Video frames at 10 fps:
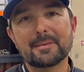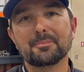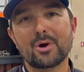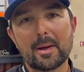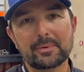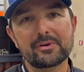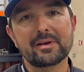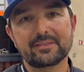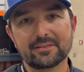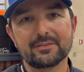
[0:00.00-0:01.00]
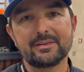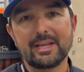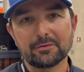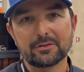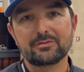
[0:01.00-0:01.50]
I'm probably going to have to
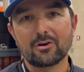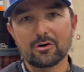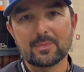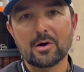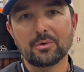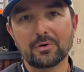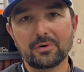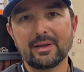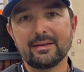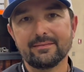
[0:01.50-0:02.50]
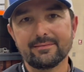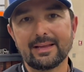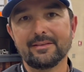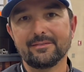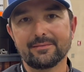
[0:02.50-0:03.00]
get on the troll motor
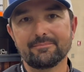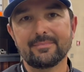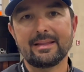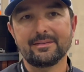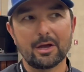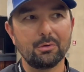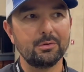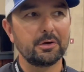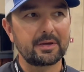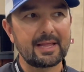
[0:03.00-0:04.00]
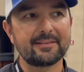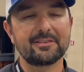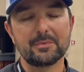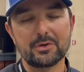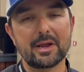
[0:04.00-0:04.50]
and go looking at
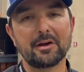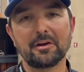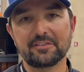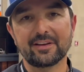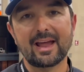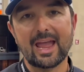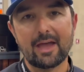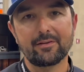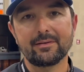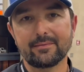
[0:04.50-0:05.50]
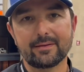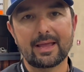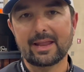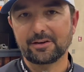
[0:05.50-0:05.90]
some new areas that I haven't had a